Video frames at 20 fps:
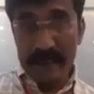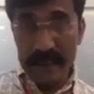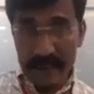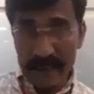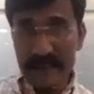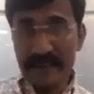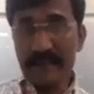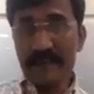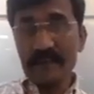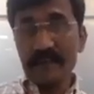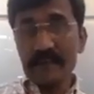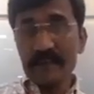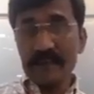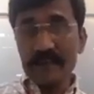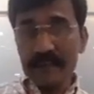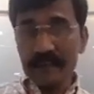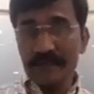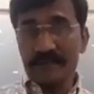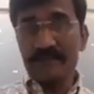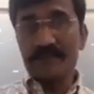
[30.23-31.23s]
It
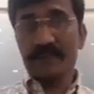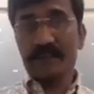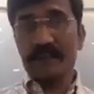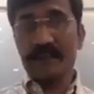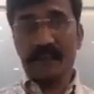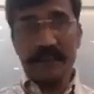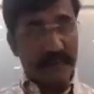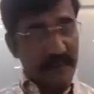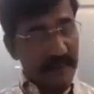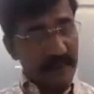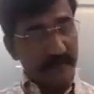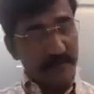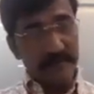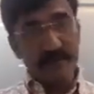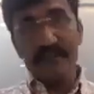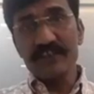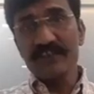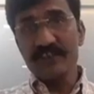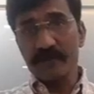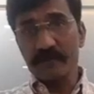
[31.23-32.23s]
is
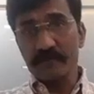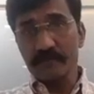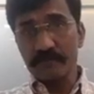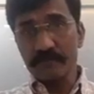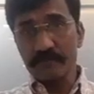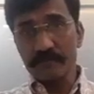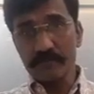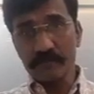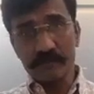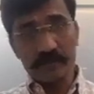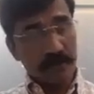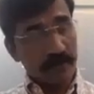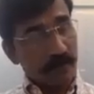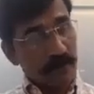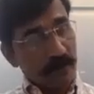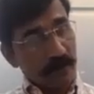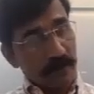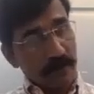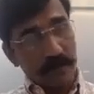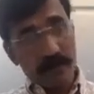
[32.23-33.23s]
continuation.
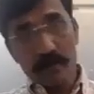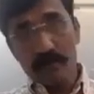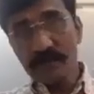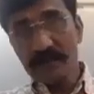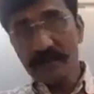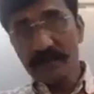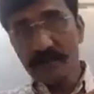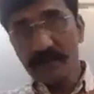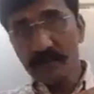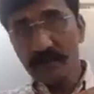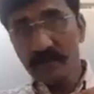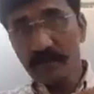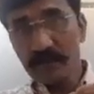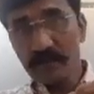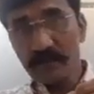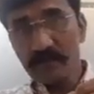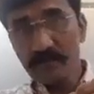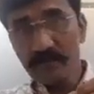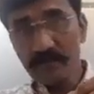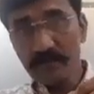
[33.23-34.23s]
Now this is
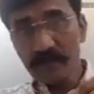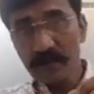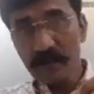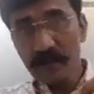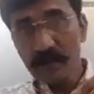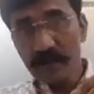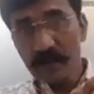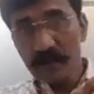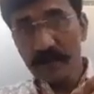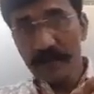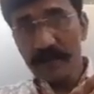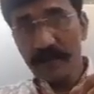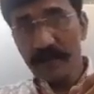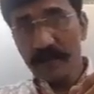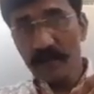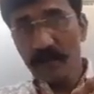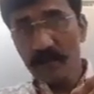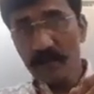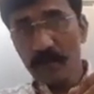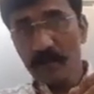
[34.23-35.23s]
the
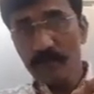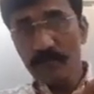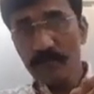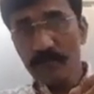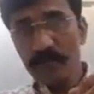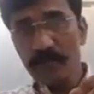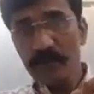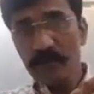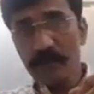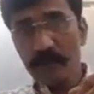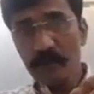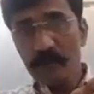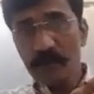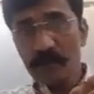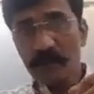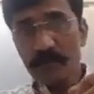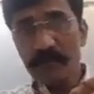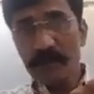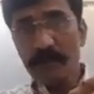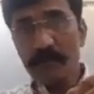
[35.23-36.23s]
tendon of
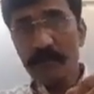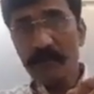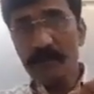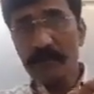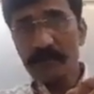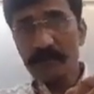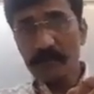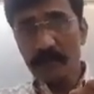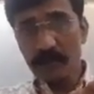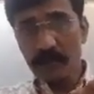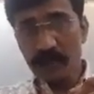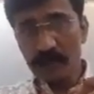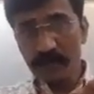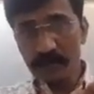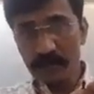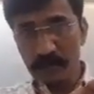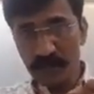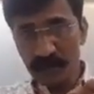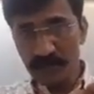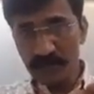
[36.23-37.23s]
palmaris
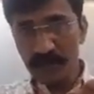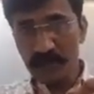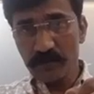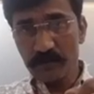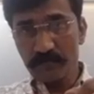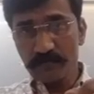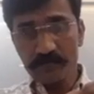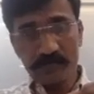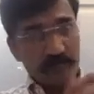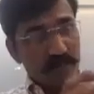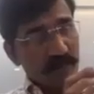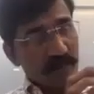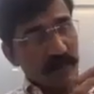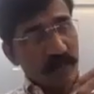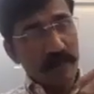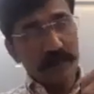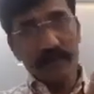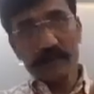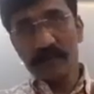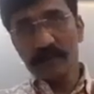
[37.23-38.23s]
longus muscle
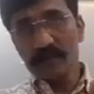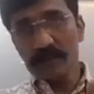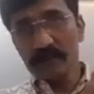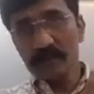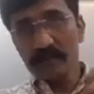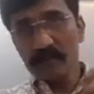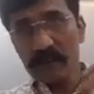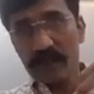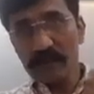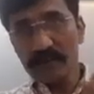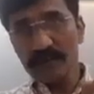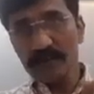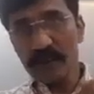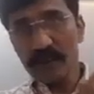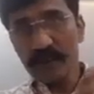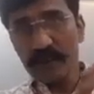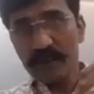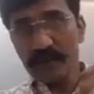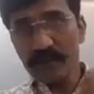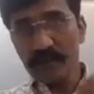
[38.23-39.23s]
and this is flexor
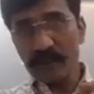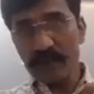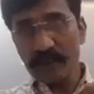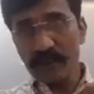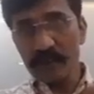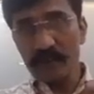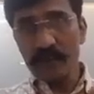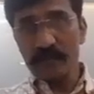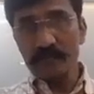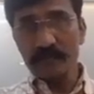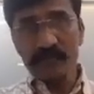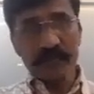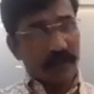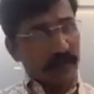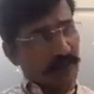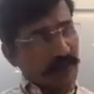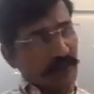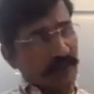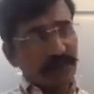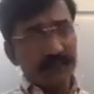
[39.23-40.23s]
retinaculum.
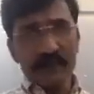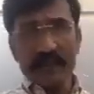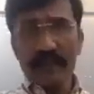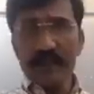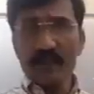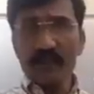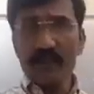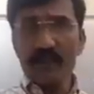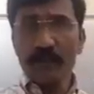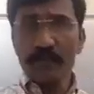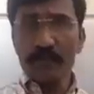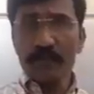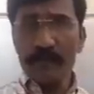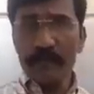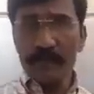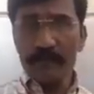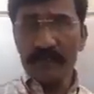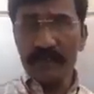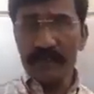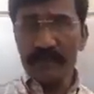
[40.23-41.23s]
This tendon of
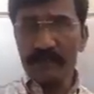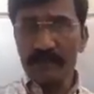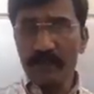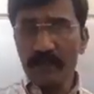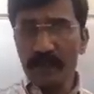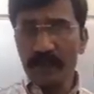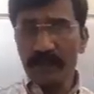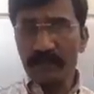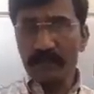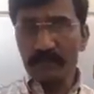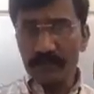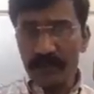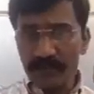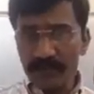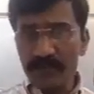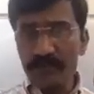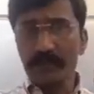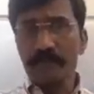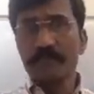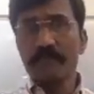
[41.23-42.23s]
palmaris longus
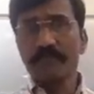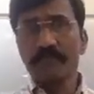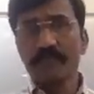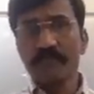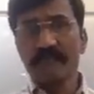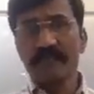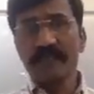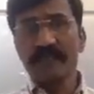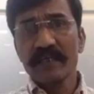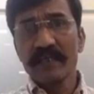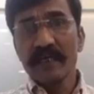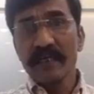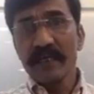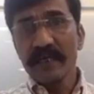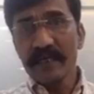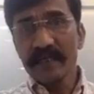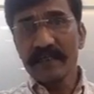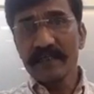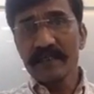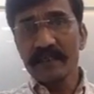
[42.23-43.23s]
muscle,
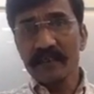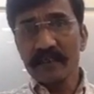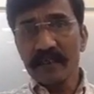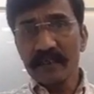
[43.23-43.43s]
it